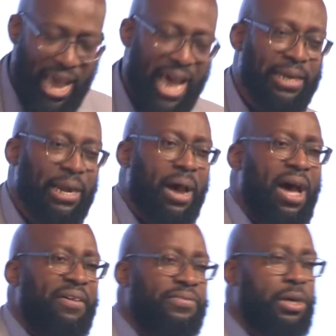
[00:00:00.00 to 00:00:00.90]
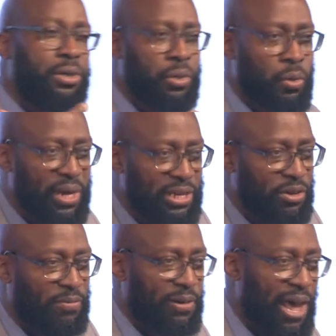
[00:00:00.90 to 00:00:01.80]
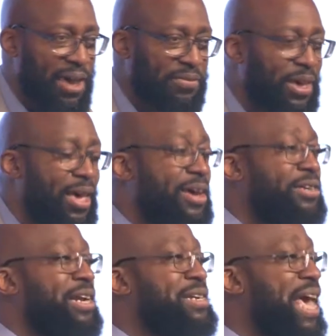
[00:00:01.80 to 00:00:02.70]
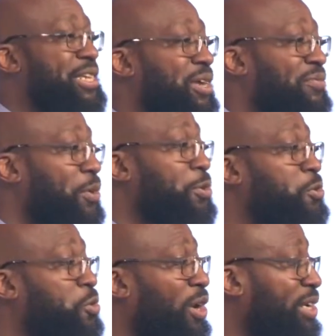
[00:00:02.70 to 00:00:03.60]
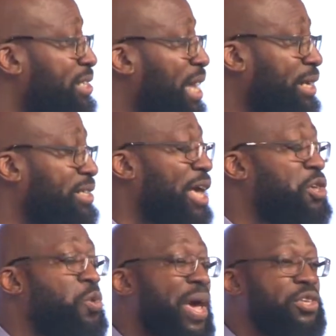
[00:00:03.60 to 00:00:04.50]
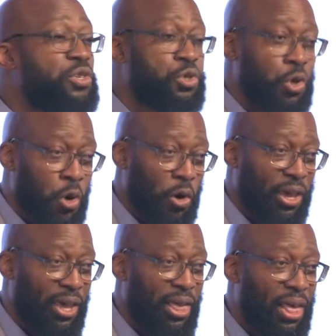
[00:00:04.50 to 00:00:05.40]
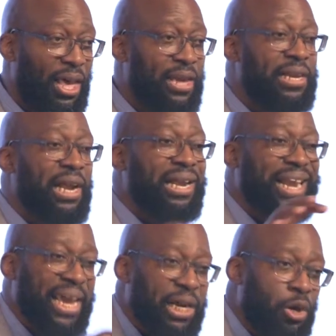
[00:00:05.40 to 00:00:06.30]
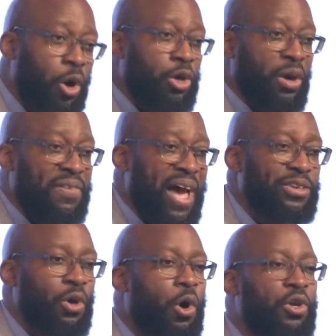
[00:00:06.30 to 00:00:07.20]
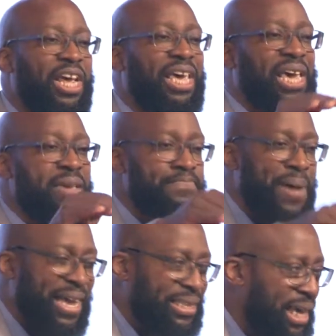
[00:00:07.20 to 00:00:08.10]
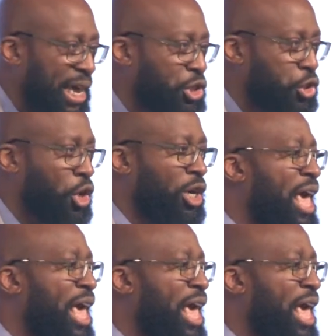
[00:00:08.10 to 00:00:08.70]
and now have the newness of life, the next thing for you to understand is that you enjoy the laying on of hands or the impartation,